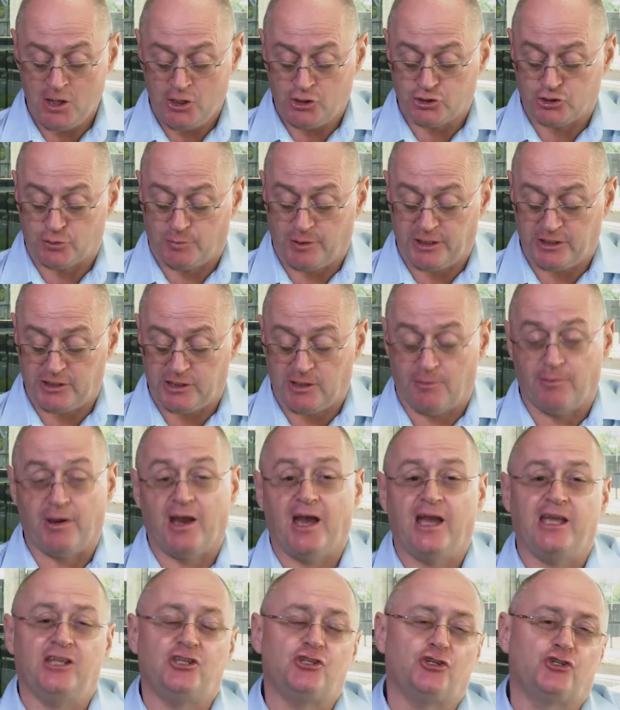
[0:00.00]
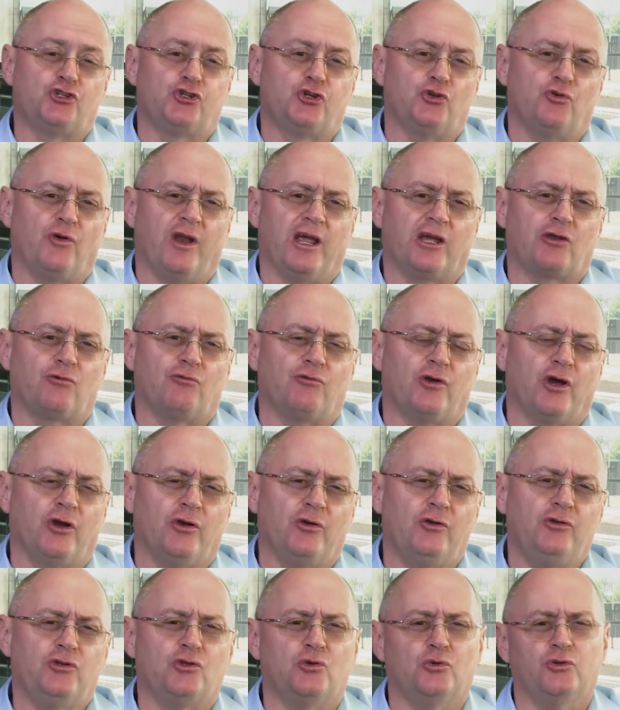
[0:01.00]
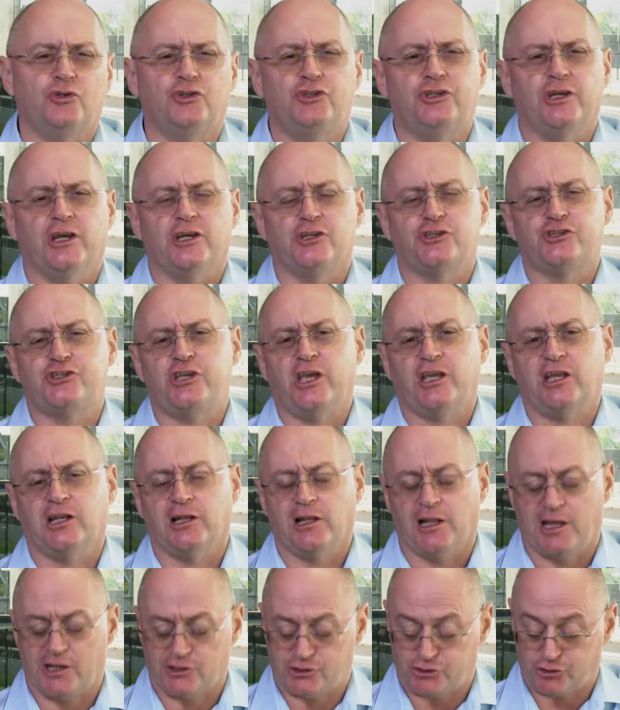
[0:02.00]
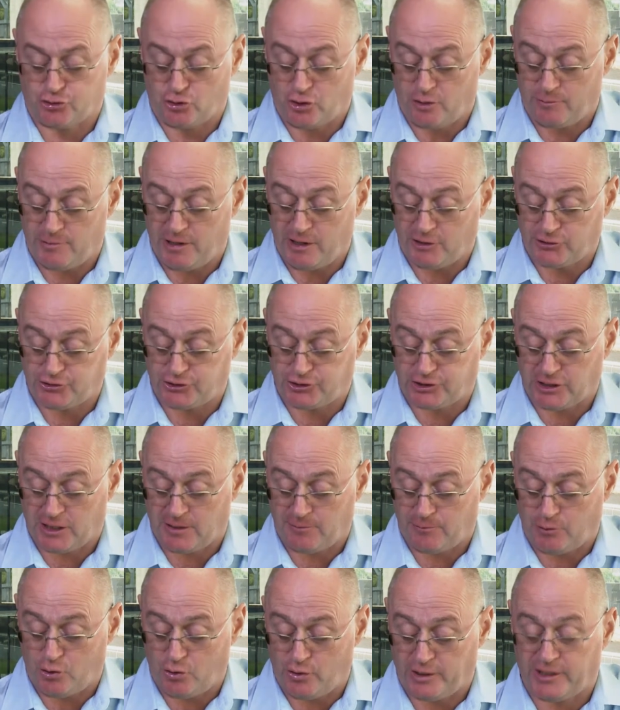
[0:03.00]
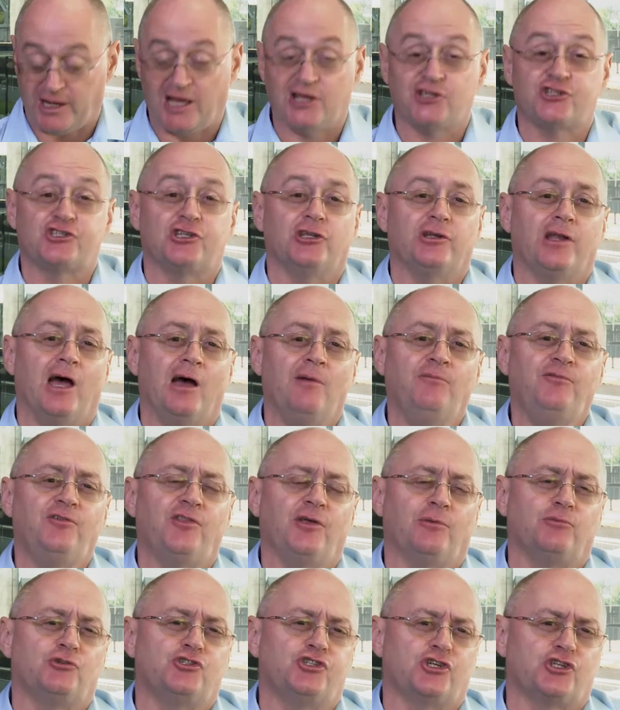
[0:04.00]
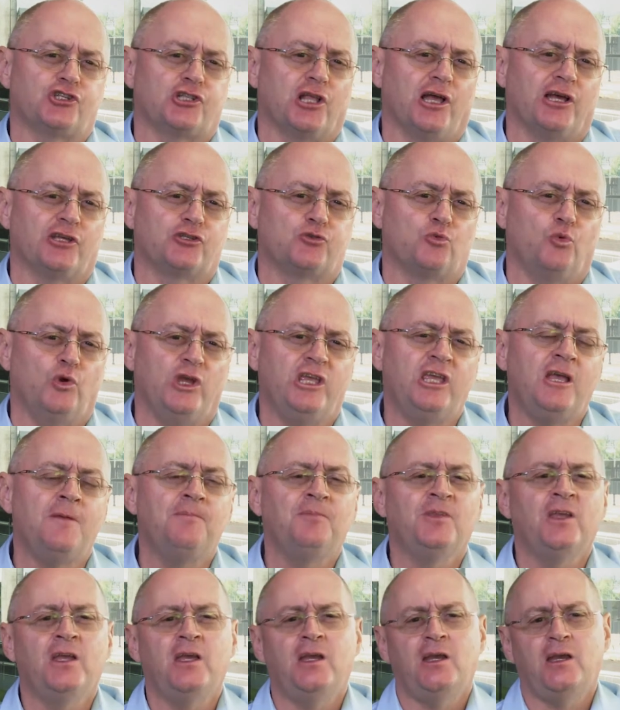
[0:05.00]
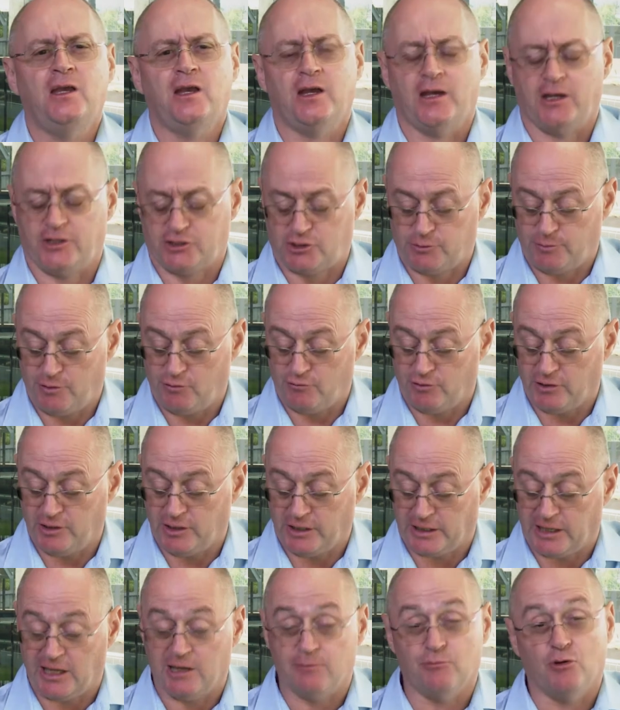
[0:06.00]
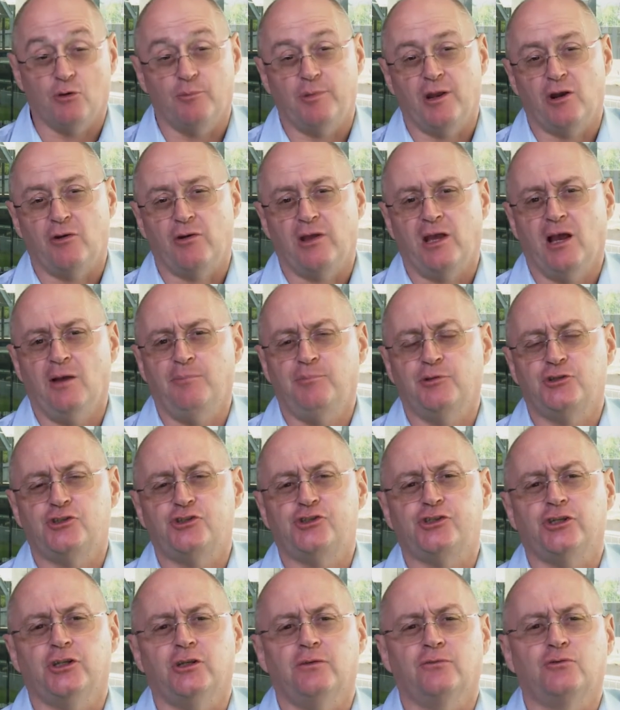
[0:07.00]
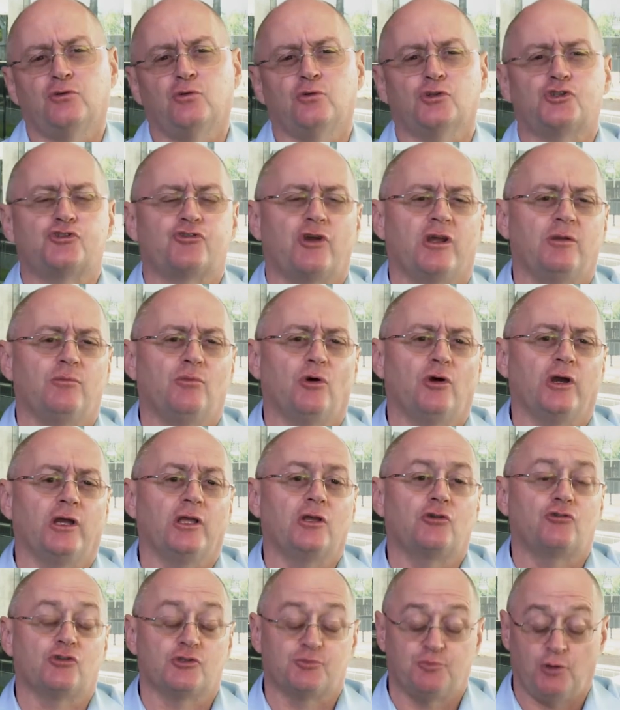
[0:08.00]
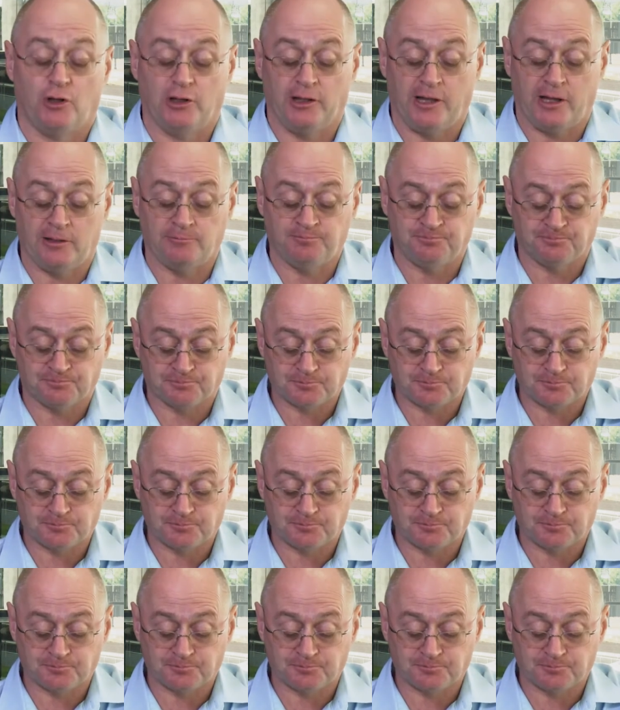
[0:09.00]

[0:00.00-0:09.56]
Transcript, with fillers: To beat number eight, Turak Road. Good second last time out behind Hustlin' Humph. That was just last week uh, to be ridden again by Barry Huppatz and, of course, trained by Chris Pollard.